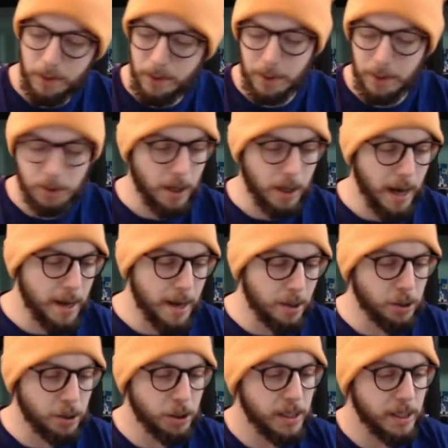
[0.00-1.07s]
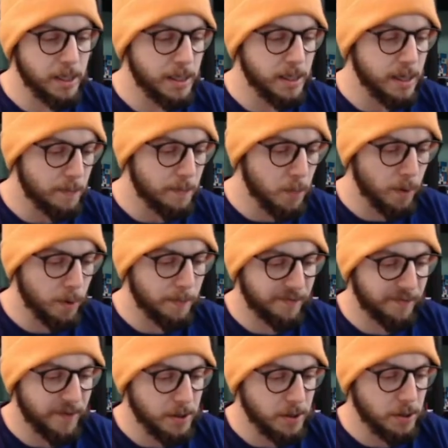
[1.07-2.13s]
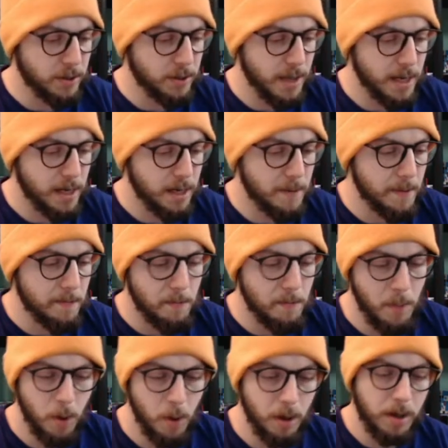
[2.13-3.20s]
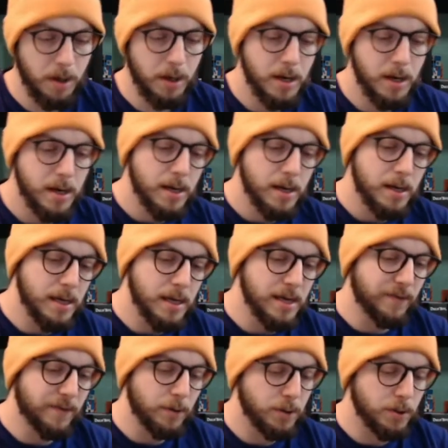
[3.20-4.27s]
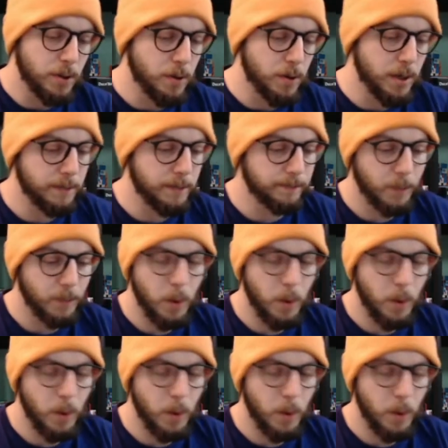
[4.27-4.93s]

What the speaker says: There's our energy, more Professor's Letter, more Evo Soda.